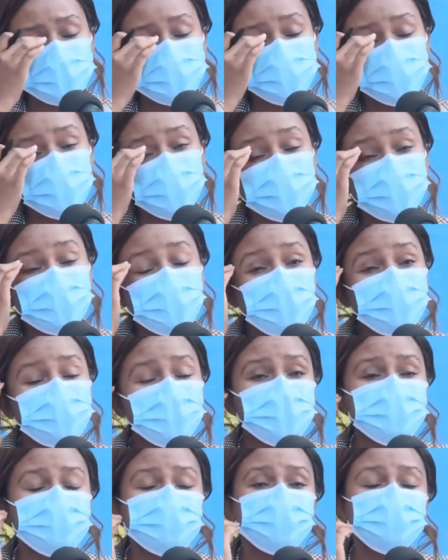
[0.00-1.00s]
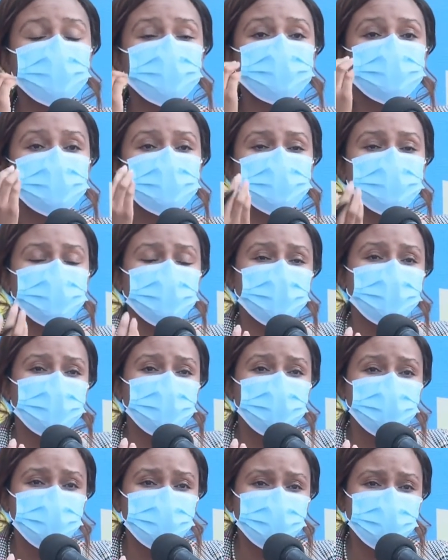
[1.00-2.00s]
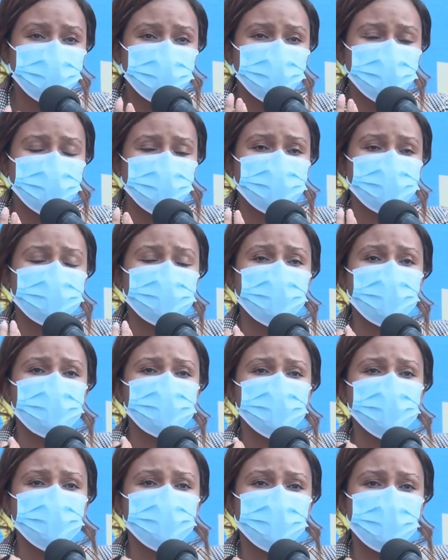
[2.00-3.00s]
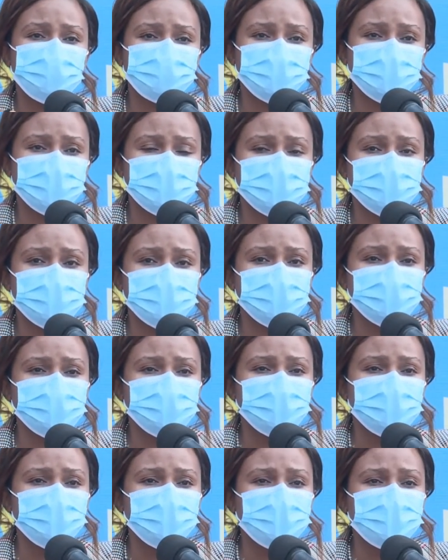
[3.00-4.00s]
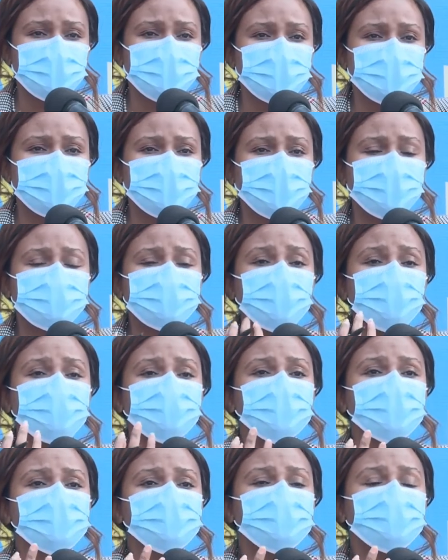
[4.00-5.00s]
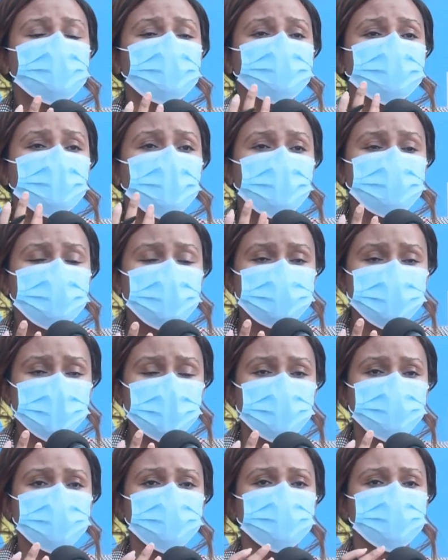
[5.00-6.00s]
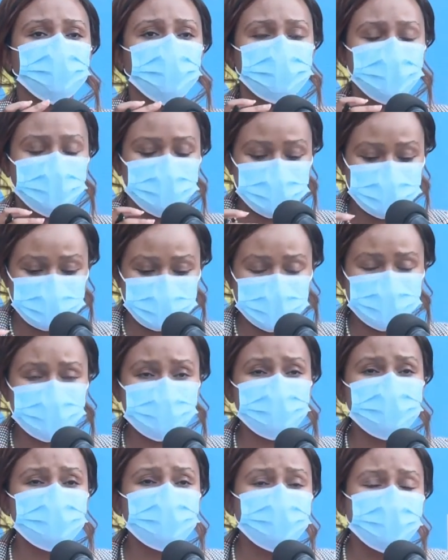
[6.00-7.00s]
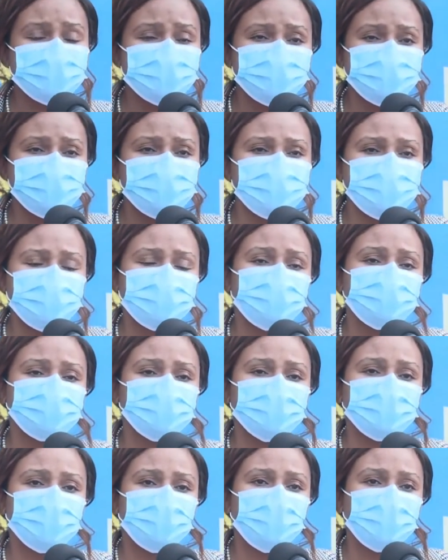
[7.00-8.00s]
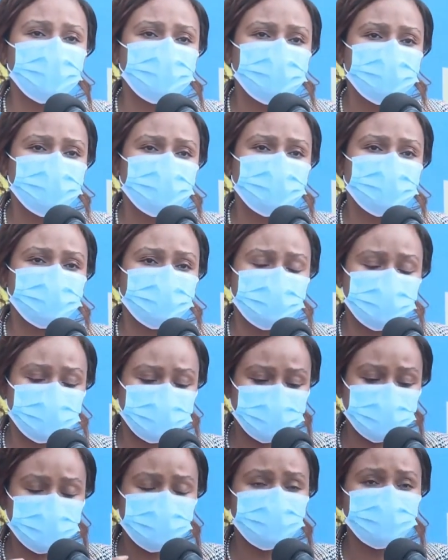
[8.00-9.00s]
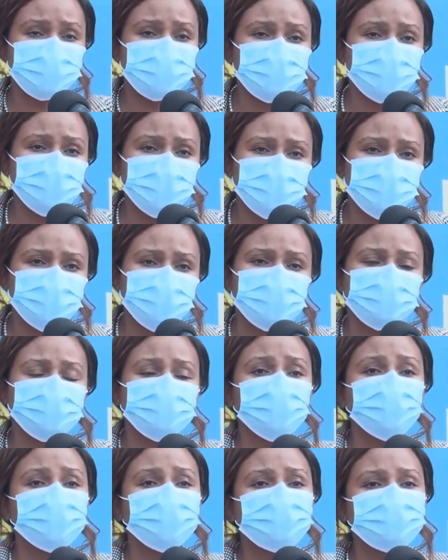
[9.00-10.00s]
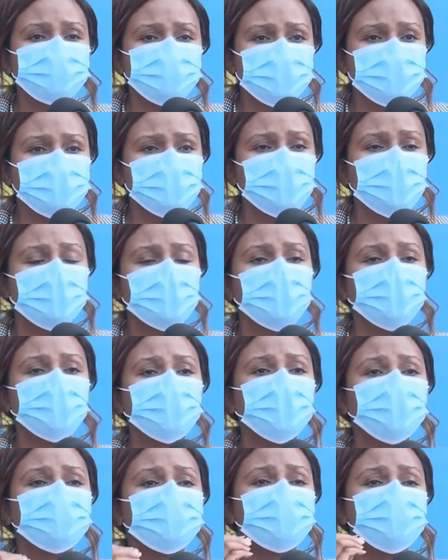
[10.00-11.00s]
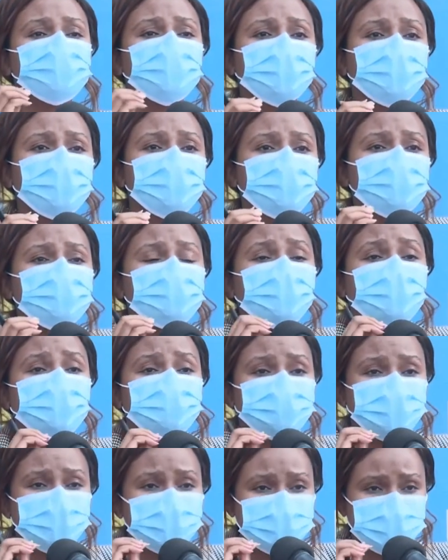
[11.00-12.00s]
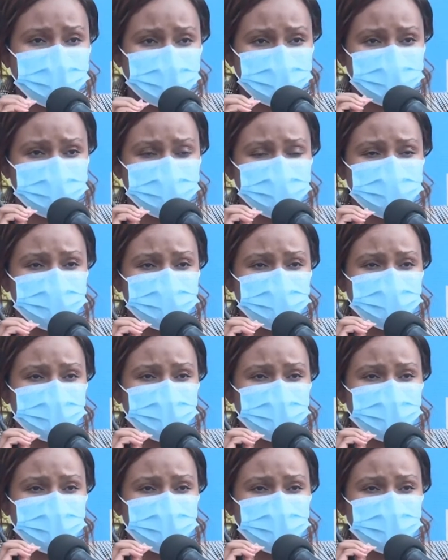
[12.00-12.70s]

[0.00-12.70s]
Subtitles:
And so the numbers that we've been sharing with you when it comes to efficacy are numbers that have come about from independent studies that have been carried in the different regions or geographies where the trials have been done.